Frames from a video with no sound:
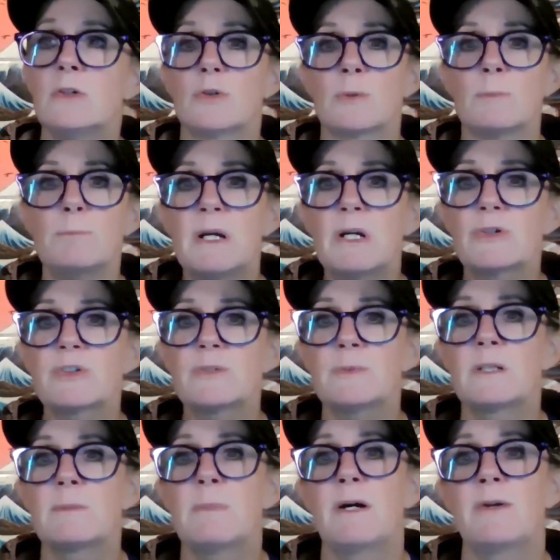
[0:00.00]
or
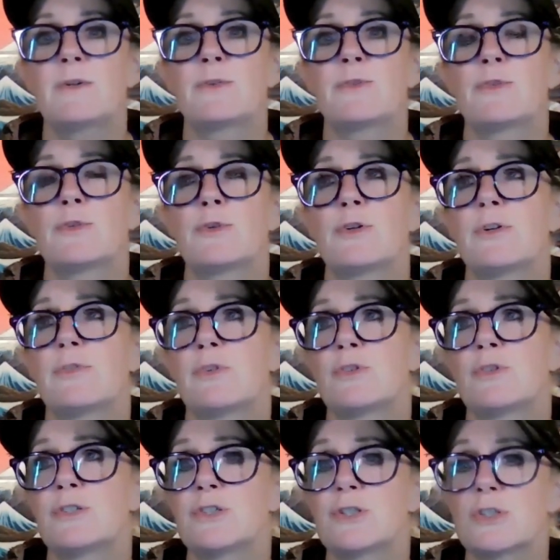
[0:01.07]
embarrassment about their
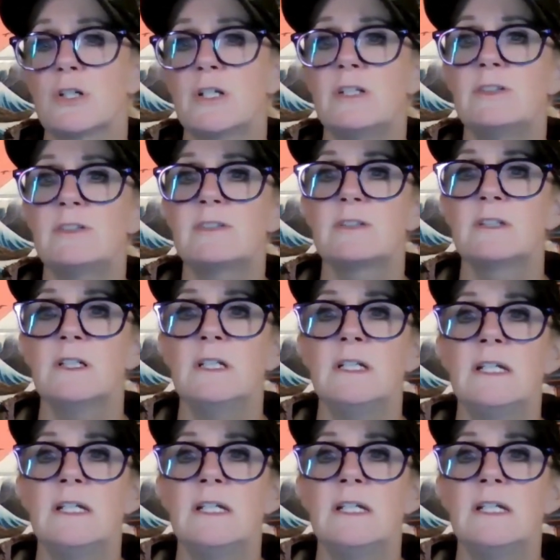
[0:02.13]
neurodivergent traits.